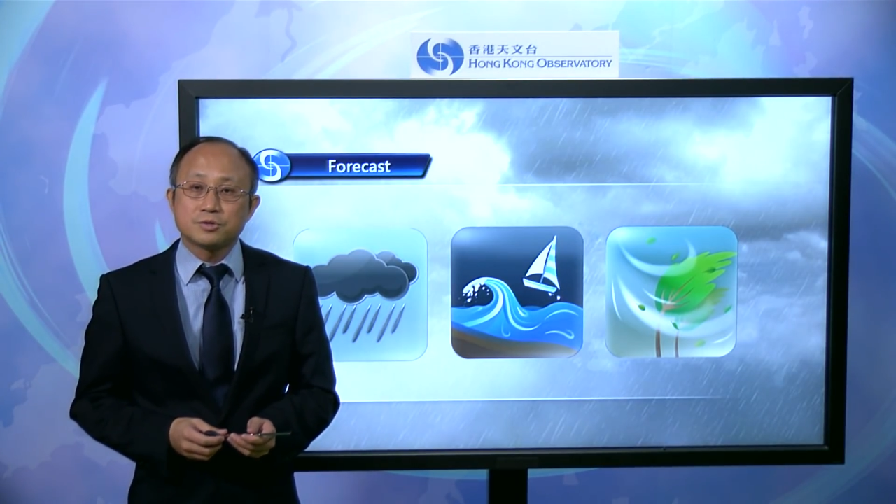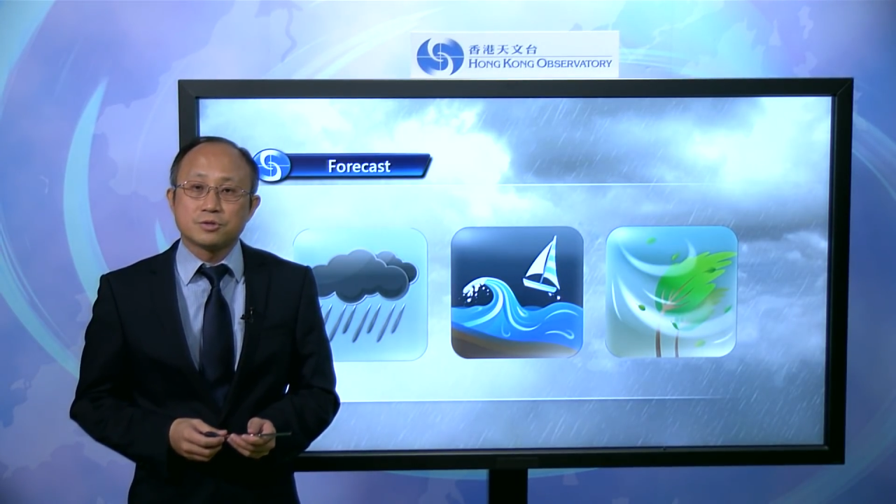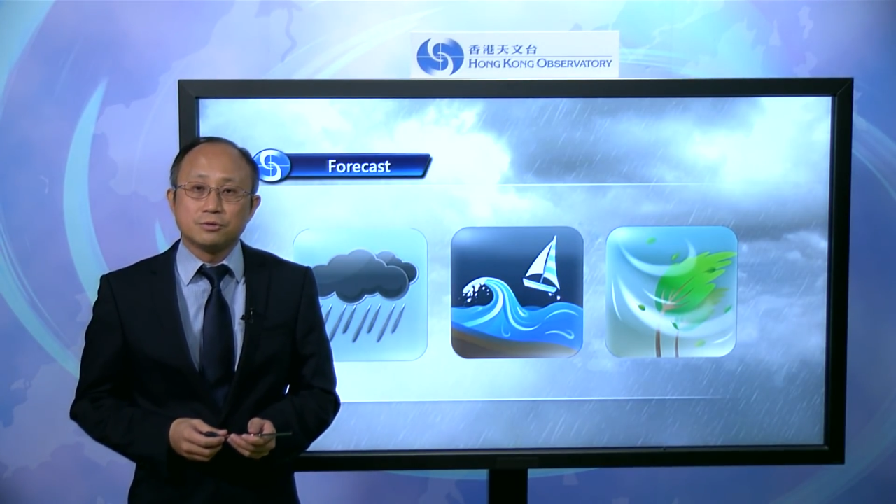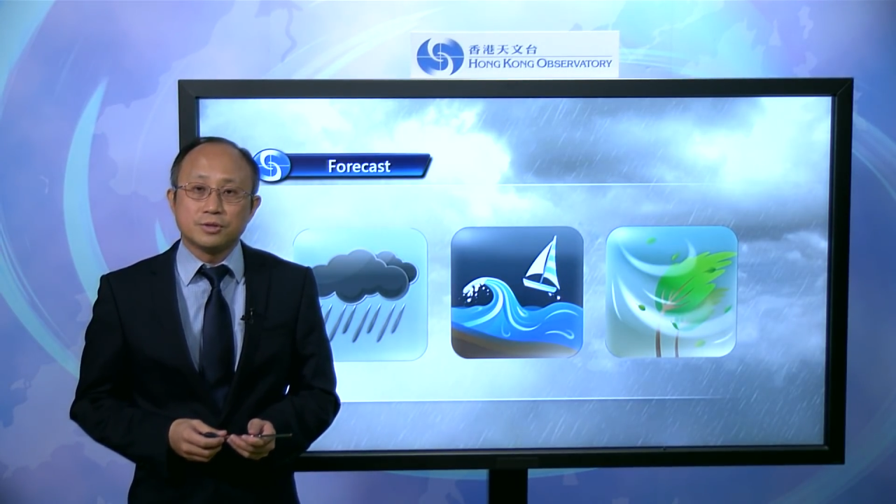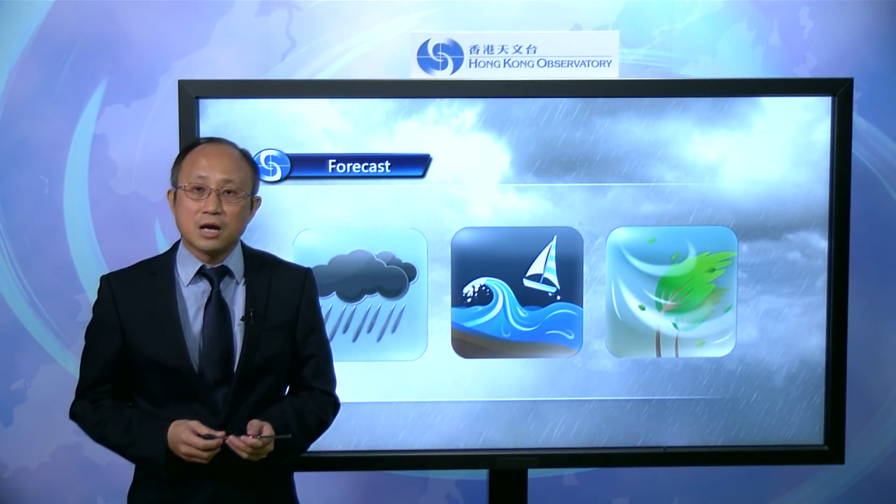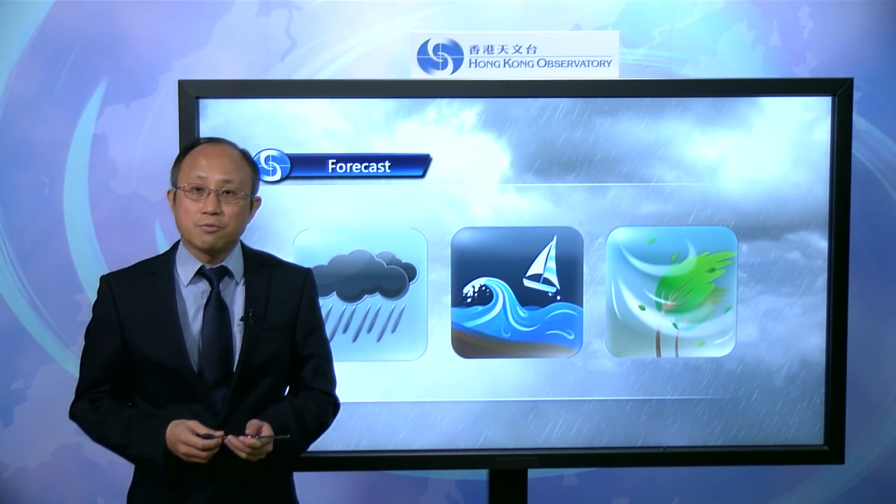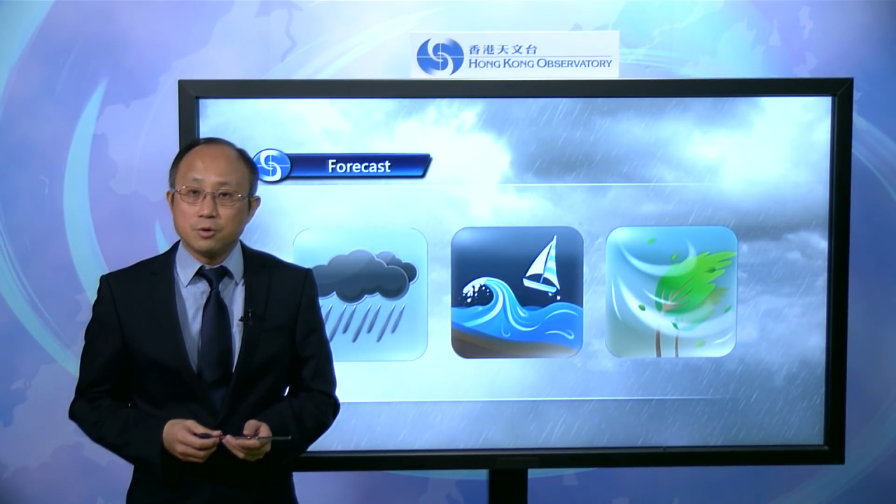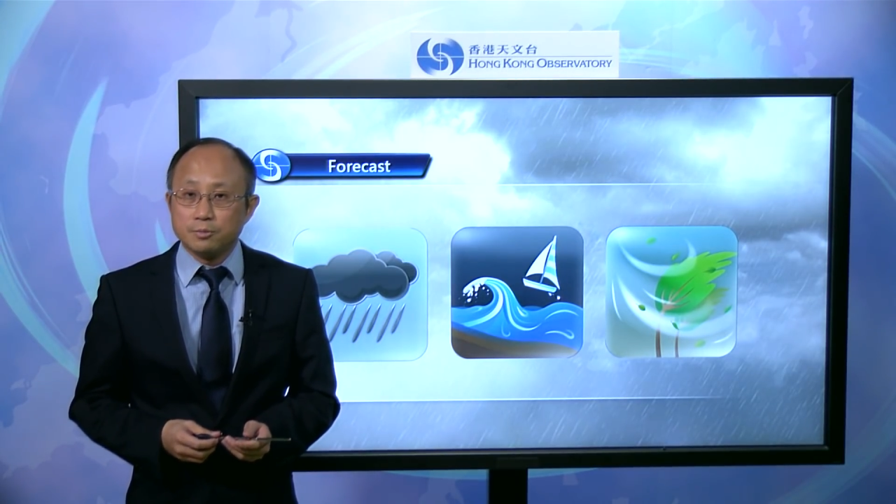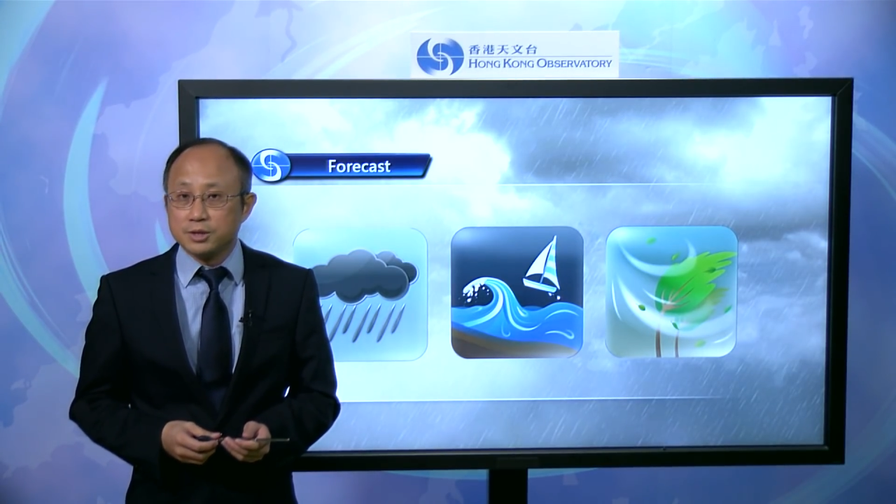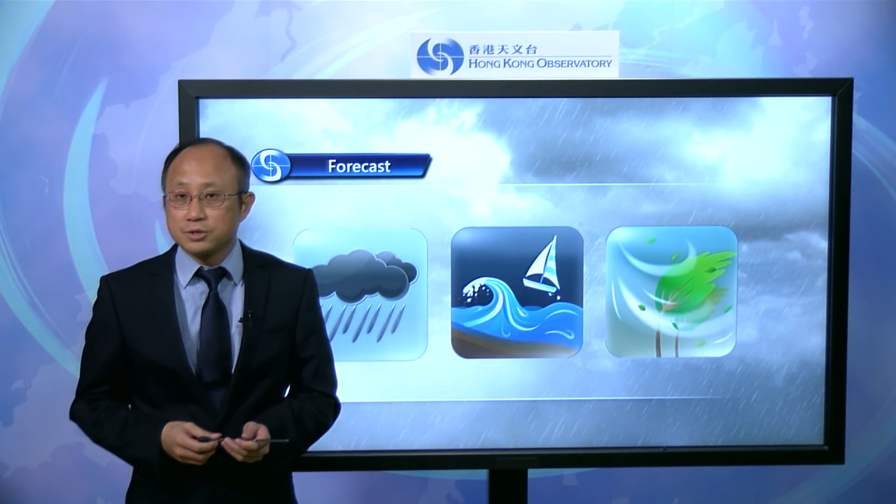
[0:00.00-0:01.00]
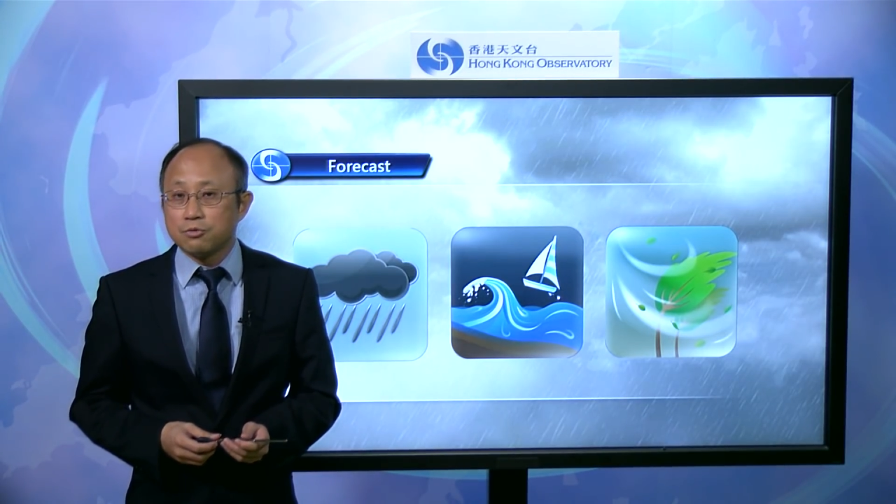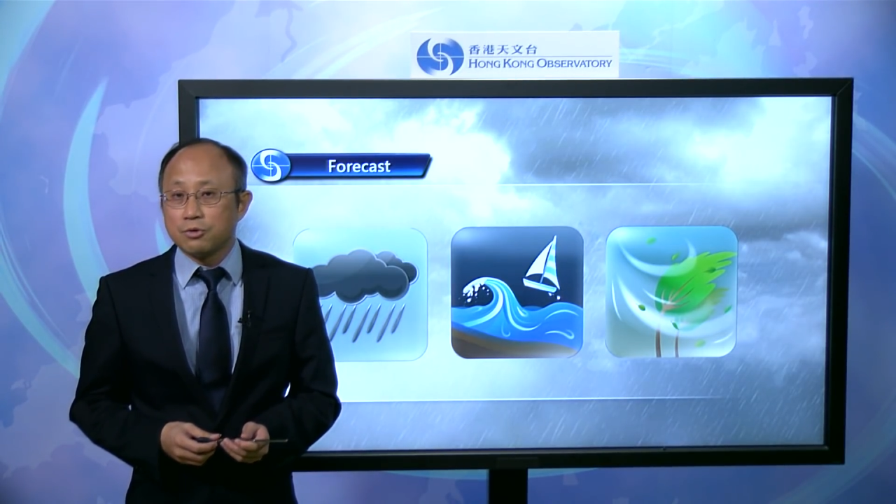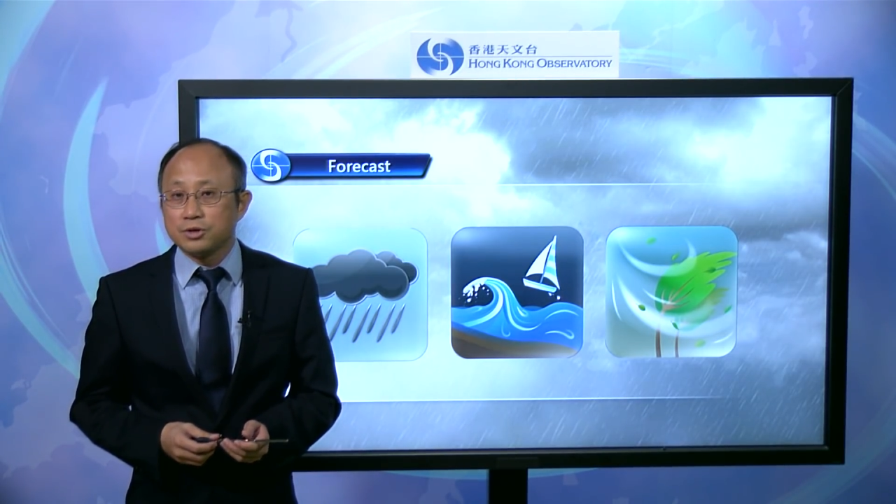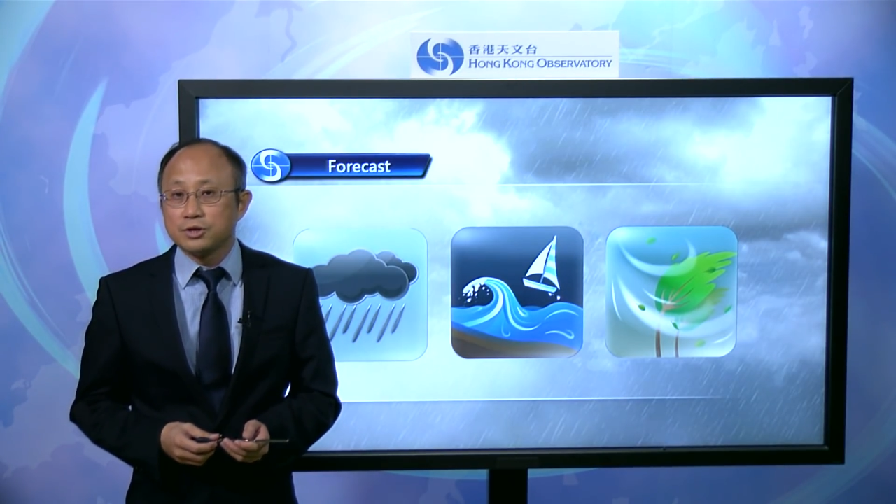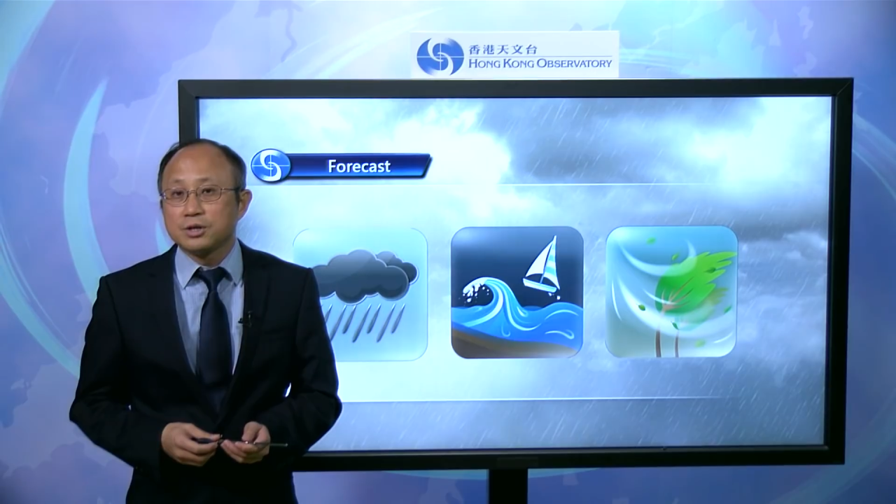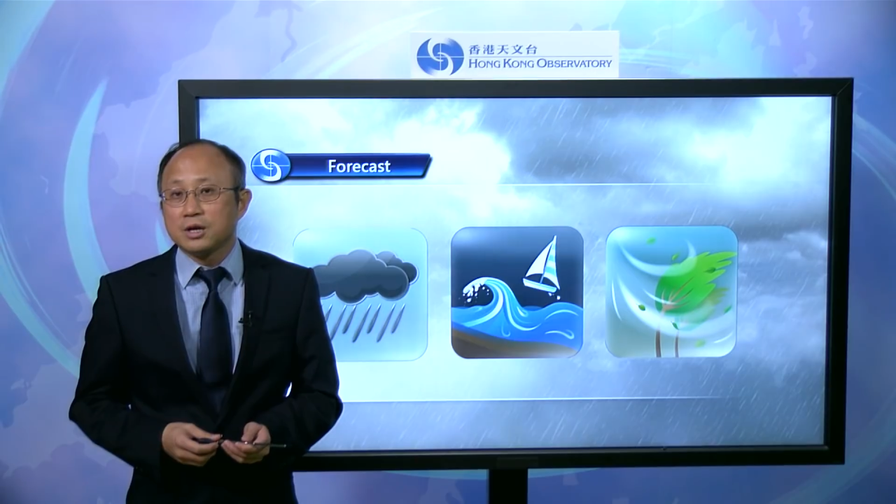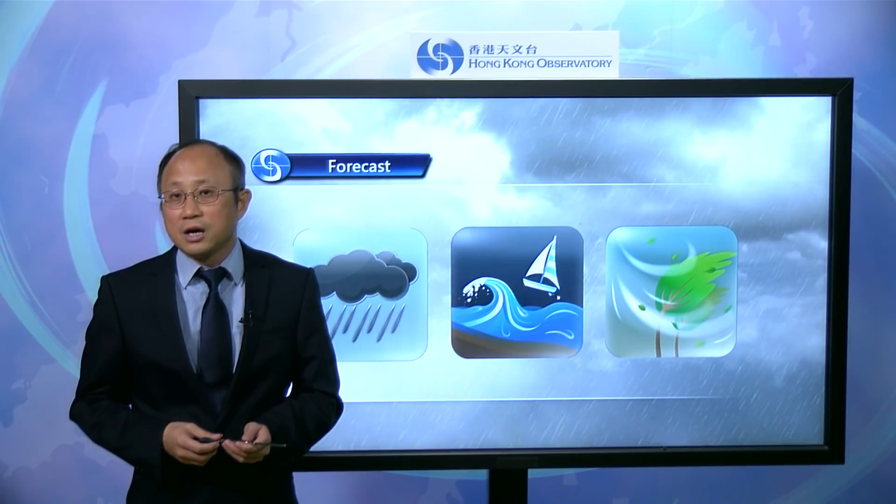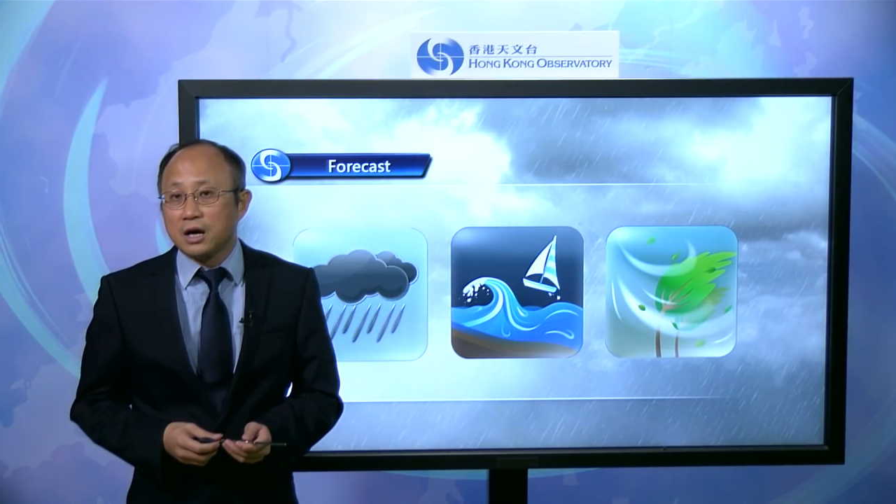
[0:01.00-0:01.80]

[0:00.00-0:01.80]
So there will be squally